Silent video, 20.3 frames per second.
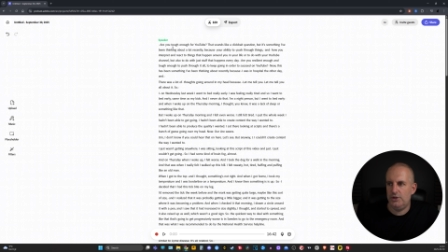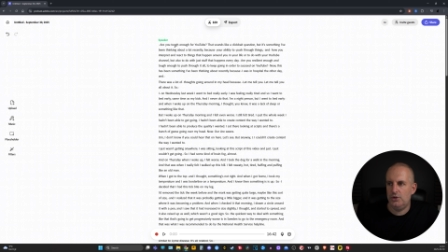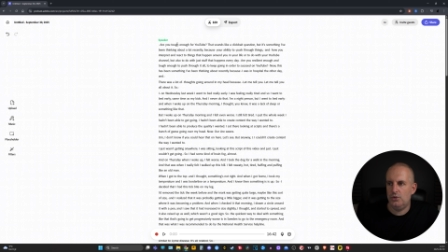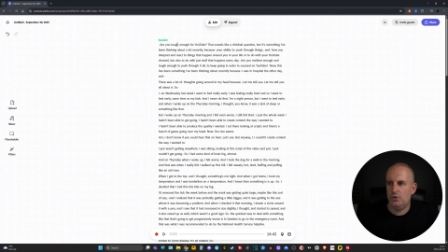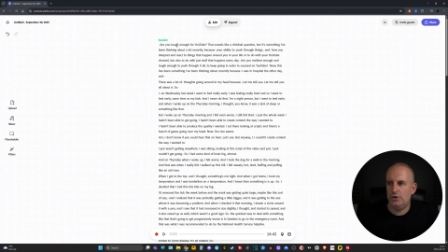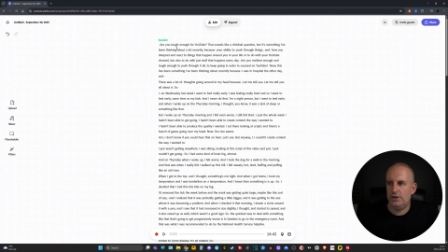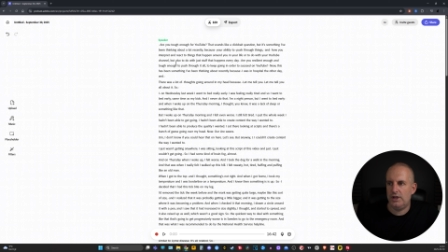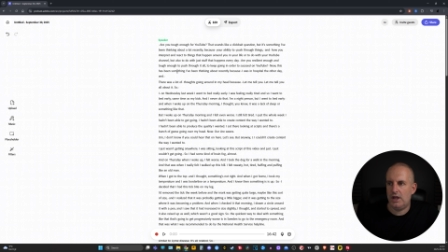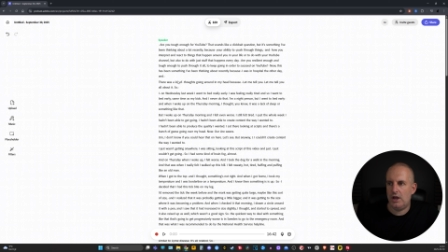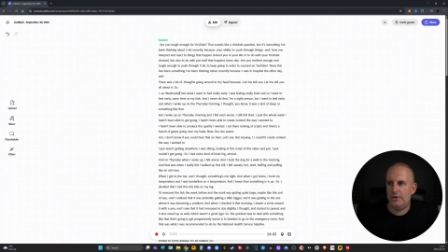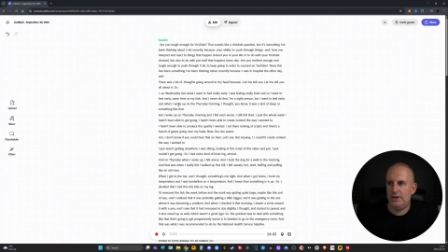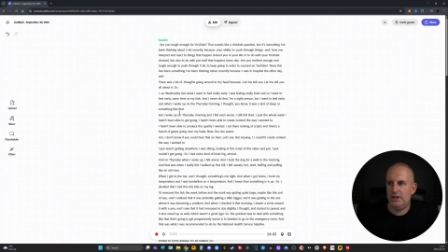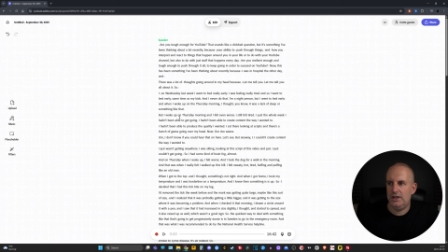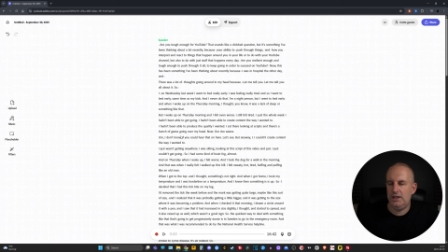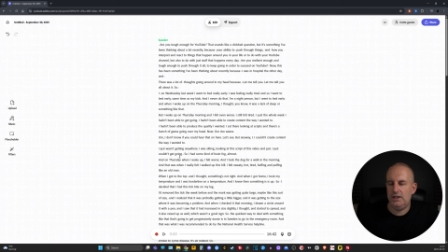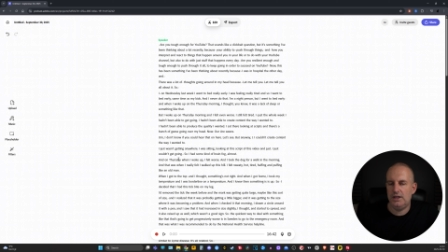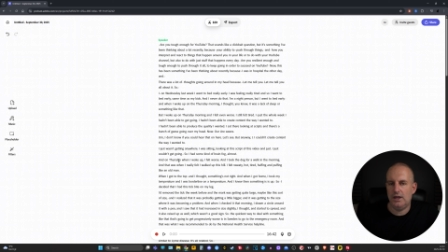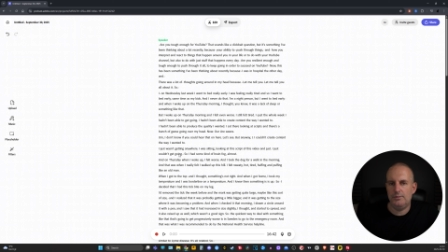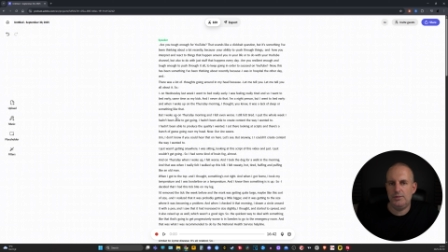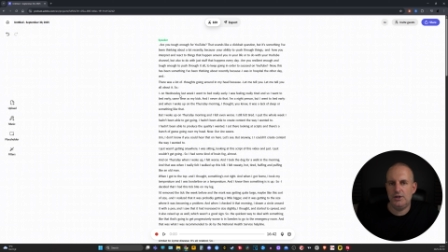the audio in
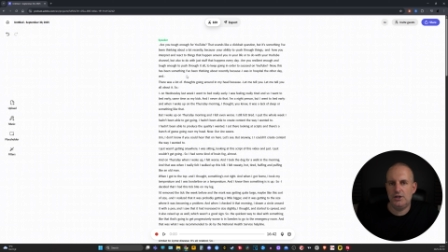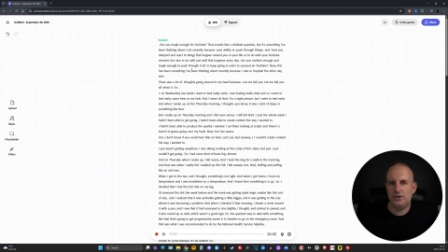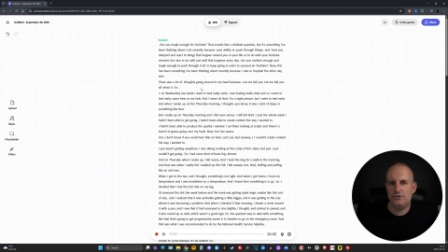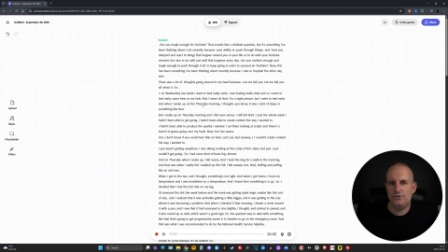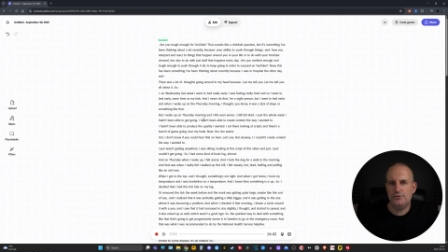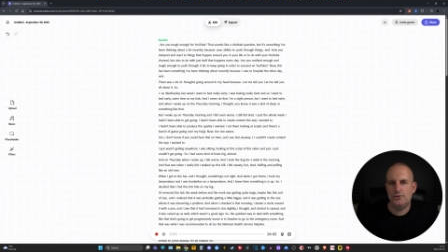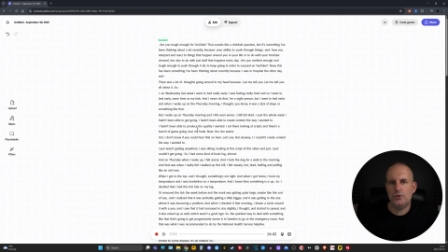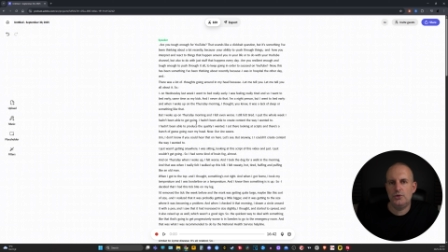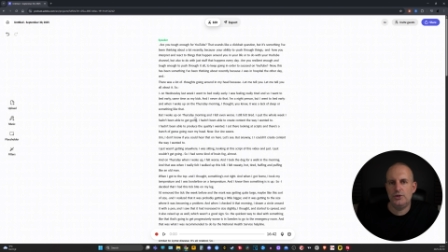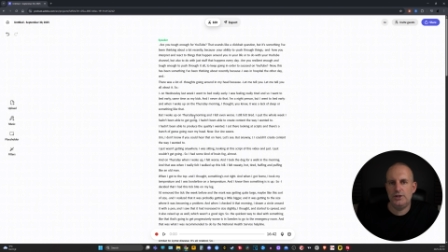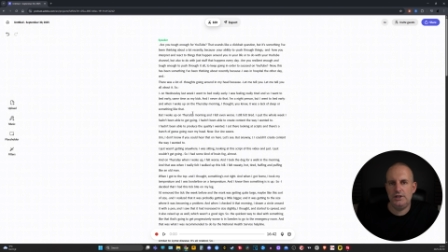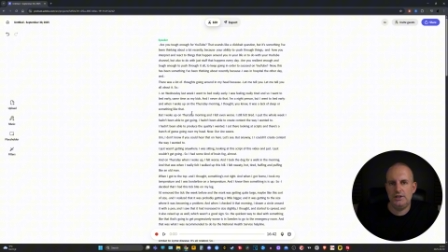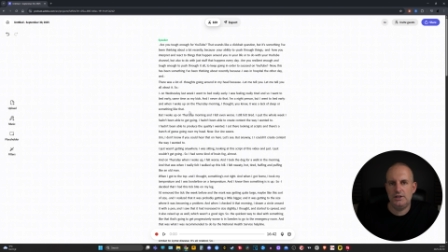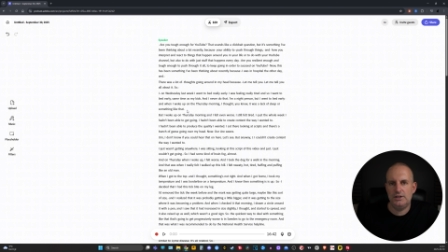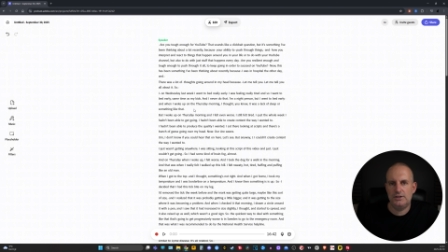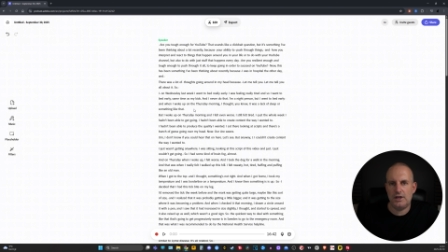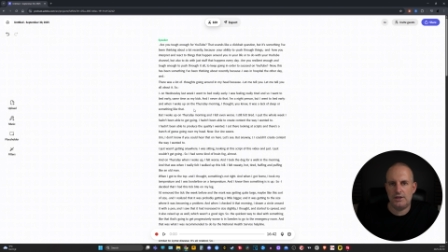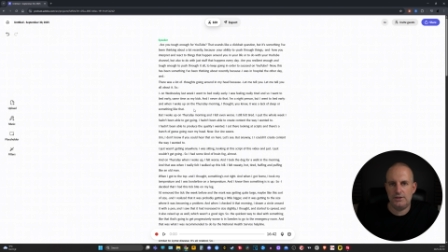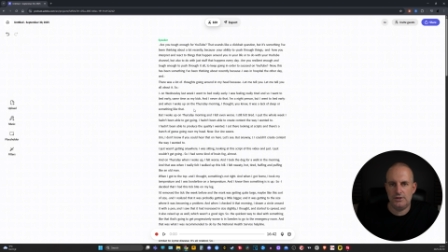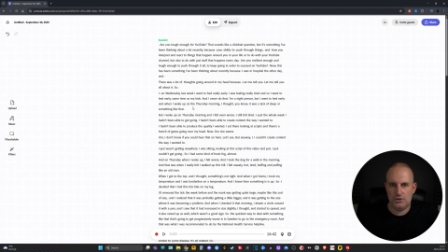here because you've already
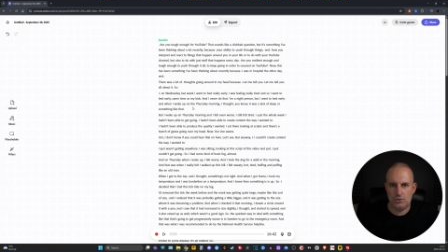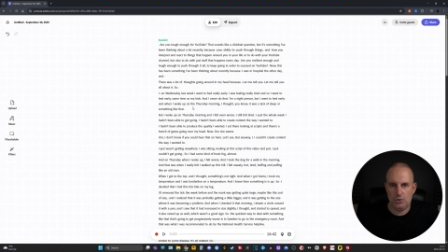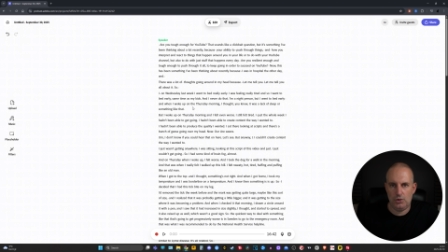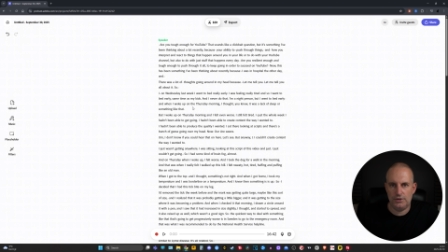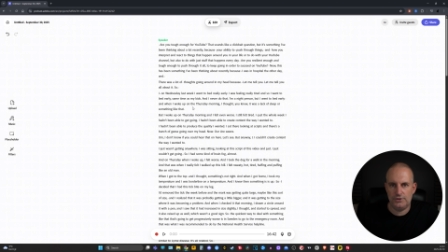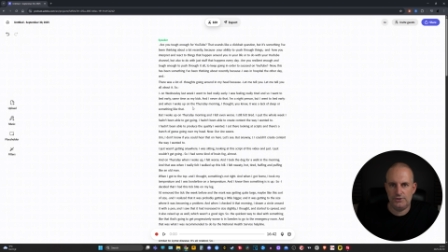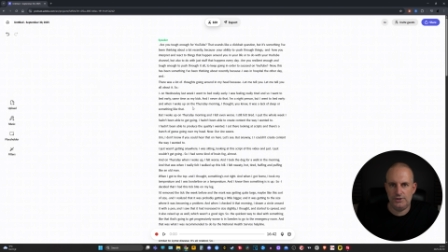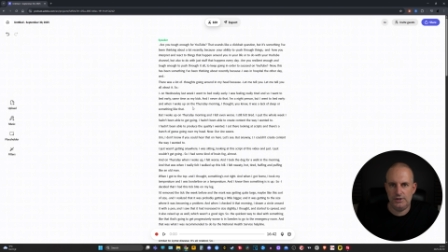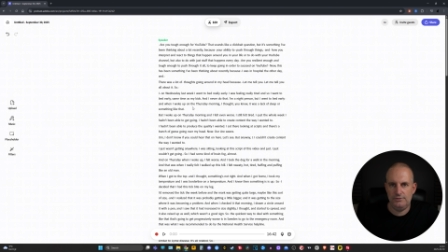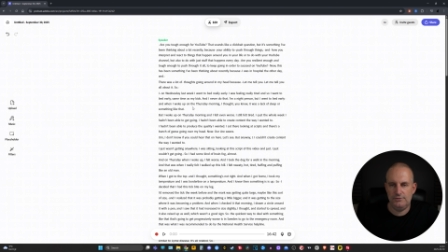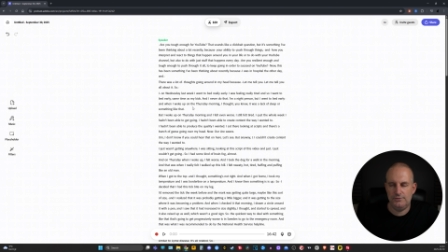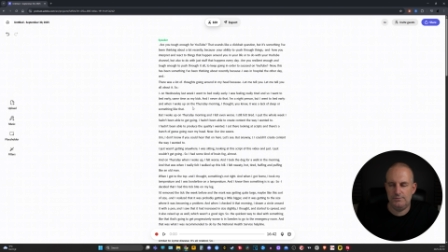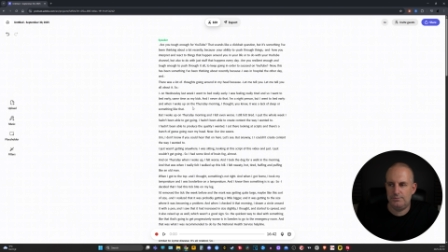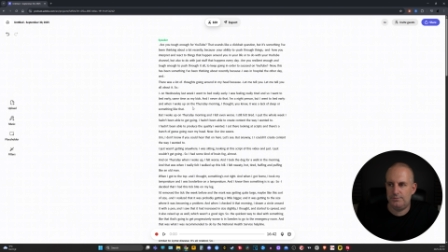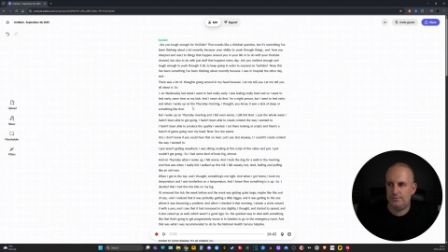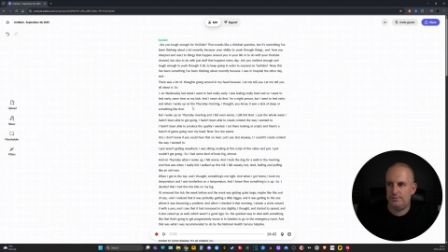done the quality